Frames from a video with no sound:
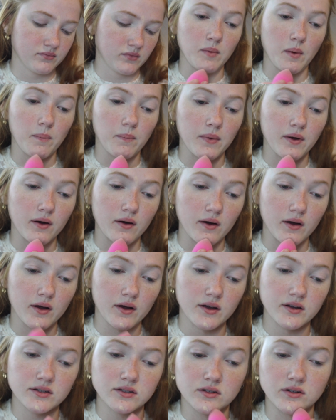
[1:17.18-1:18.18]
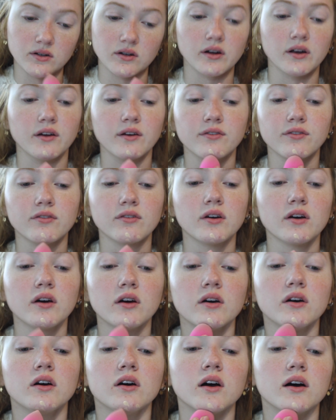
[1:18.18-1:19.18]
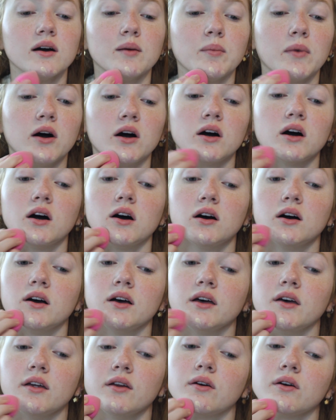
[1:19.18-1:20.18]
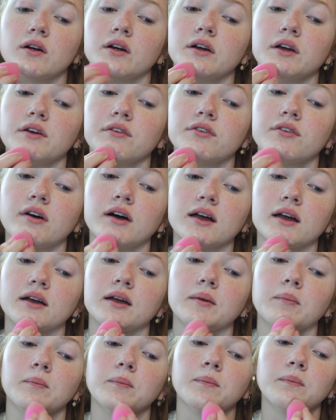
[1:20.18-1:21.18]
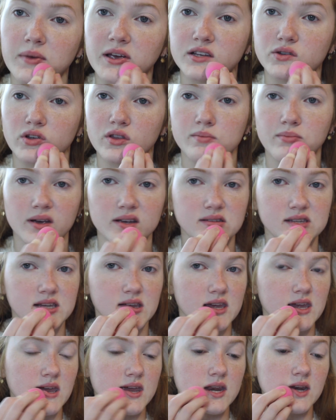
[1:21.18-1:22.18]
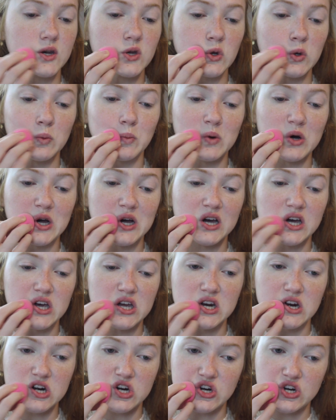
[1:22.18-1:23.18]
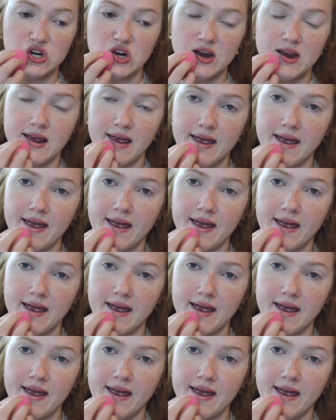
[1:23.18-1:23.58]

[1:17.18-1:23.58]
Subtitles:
I'm embarrassed, or if I'm hot, or if I'm mess with my skin too much.